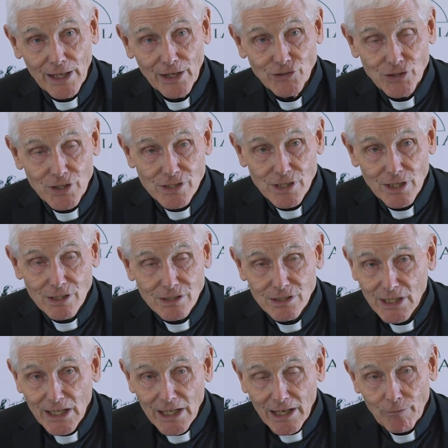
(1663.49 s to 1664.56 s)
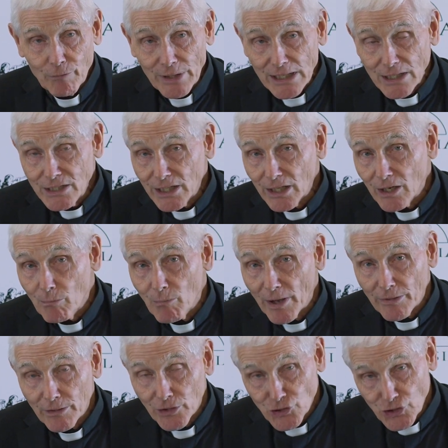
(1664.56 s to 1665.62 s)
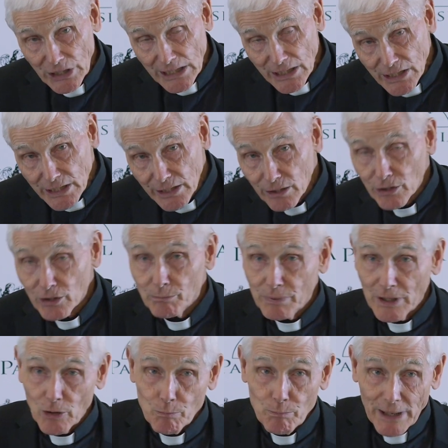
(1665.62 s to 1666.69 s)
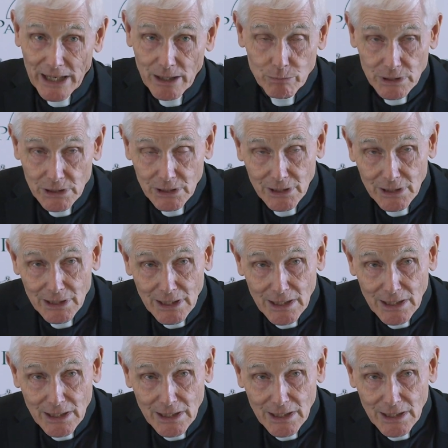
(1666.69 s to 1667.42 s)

And she says, if we can tell a mother that she can kill her, her baby,